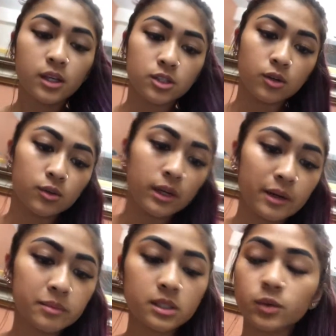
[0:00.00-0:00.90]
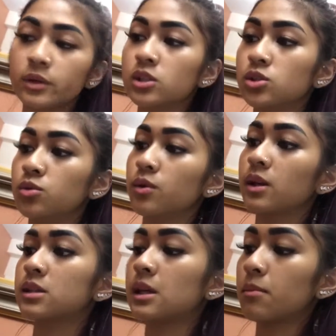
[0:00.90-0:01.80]
So now I'm just going to
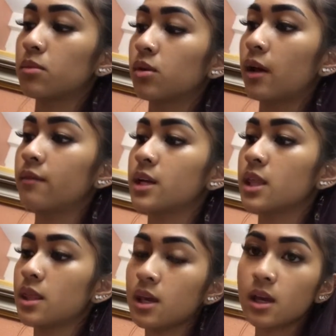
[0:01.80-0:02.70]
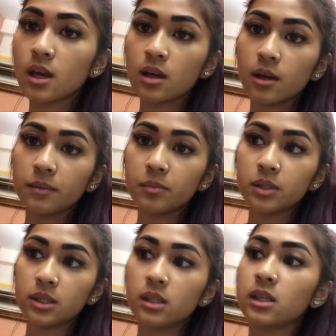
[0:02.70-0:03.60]
assemble everything. I'm gonna
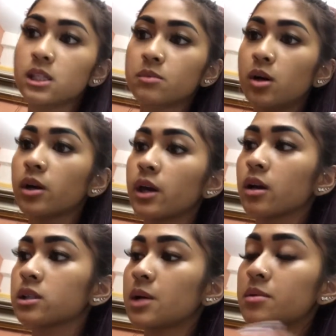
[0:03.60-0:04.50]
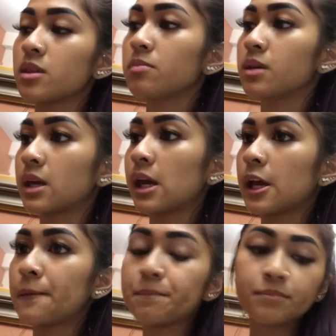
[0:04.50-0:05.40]
put the small cake on top of the big
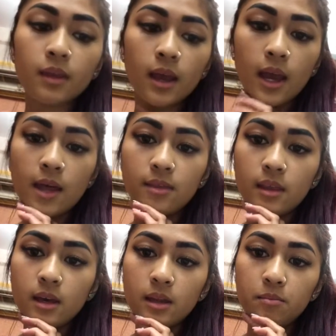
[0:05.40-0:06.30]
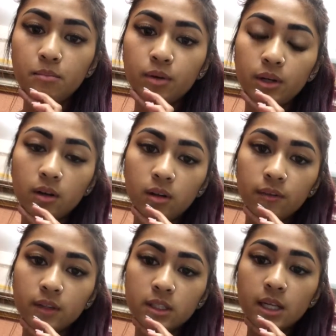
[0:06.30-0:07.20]
cake and then put all
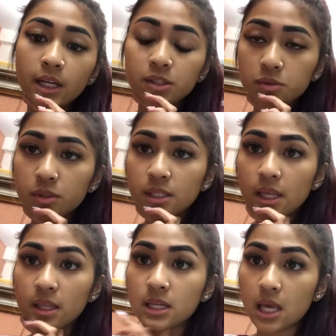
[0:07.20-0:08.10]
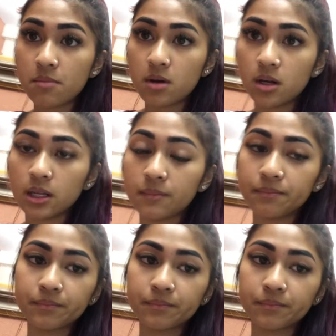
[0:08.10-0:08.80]
of the dinosaurs and the name on it.